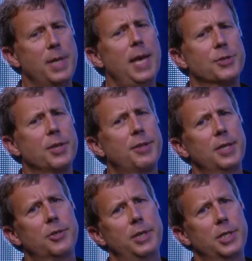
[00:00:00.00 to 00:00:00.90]
yeah, so I
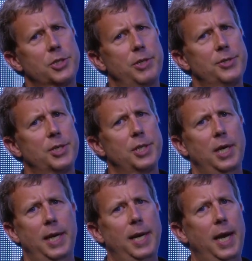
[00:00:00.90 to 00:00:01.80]
think just
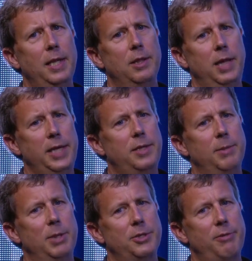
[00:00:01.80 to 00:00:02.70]
transitioning, and I like the
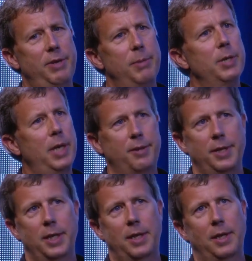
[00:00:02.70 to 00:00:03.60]
multifamily, and I
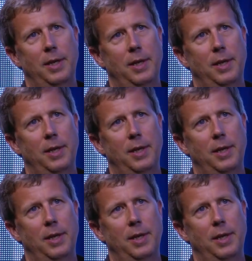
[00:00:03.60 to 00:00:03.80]
think